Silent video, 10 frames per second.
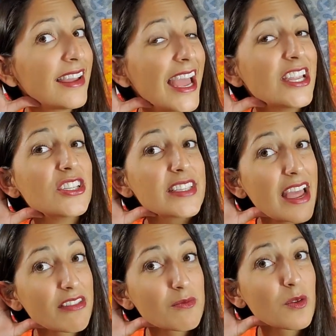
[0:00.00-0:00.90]
and just
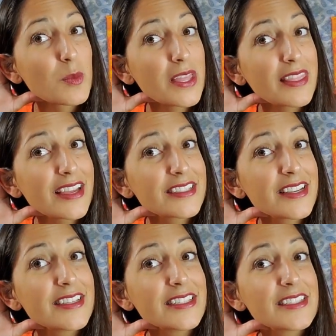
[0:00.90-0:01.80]
have them repeat that
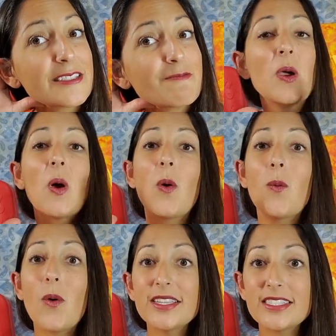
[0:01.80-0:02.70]
sentence.
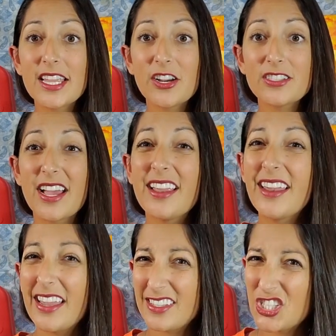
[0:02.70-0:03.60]
Once they are done,
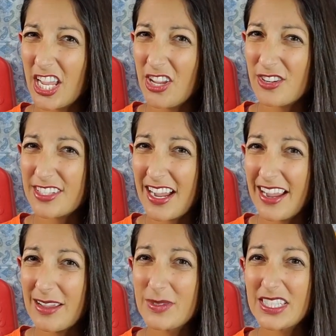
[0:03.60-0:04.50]
and check your
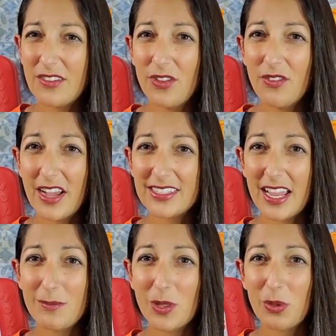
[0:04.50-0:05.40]
time, see if you've got
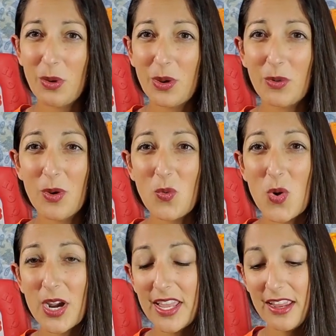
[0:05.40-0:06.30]
time to throw in a
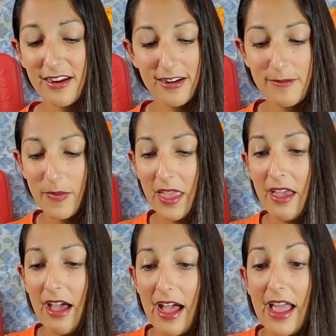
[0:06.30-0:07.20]
reward here,
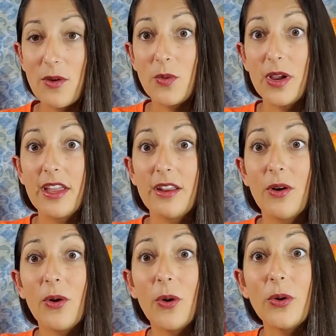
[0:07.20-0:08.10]
I would
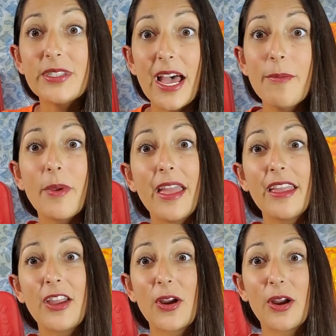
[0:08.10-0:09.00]
hold up
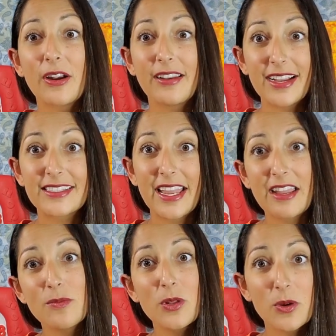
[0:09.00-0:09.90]
your next
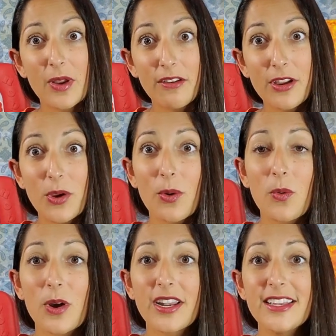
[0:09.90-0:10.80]
animal or whatever your
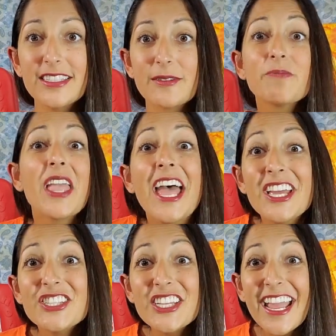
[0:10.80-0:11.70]
reward is.
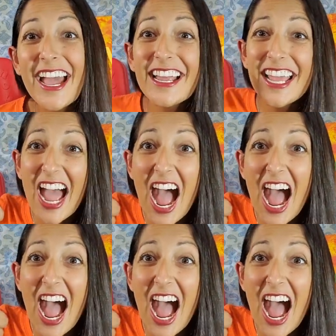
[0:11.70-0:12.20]
Jan,